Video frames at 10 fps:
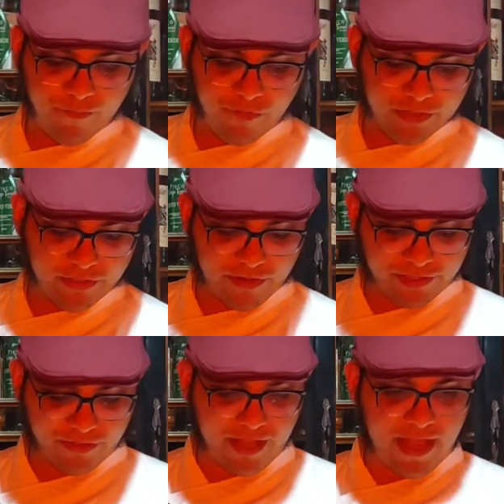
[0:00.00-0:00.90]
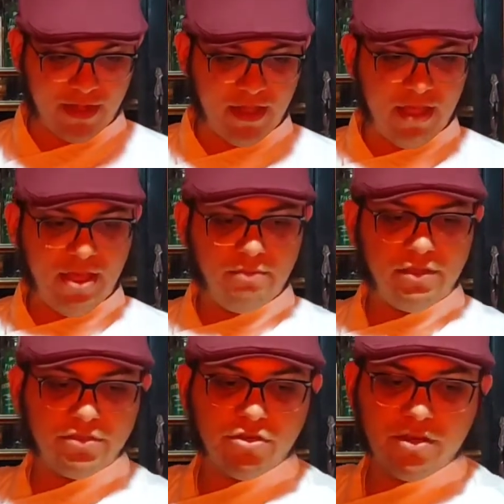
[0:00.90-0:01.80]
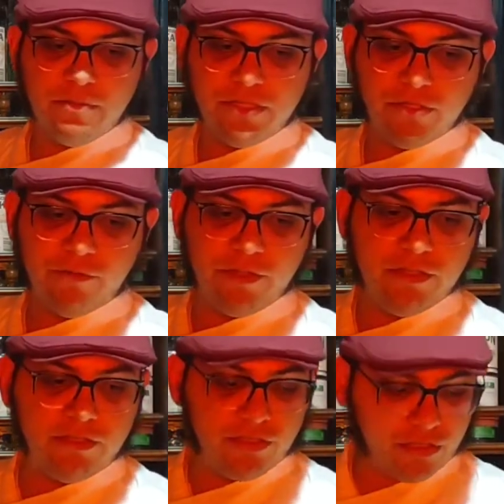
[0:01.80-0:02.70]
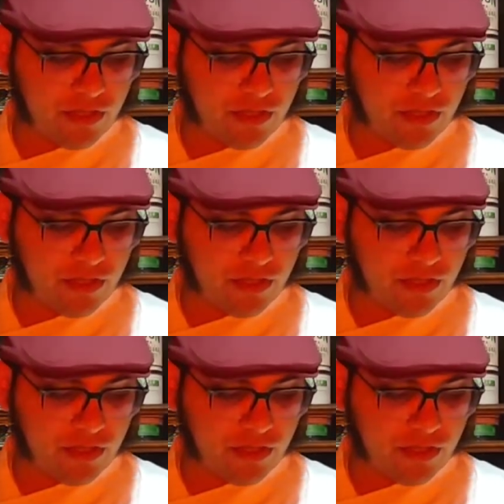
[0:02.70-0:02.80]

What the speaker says: for as long as you can, because you're going to be serving this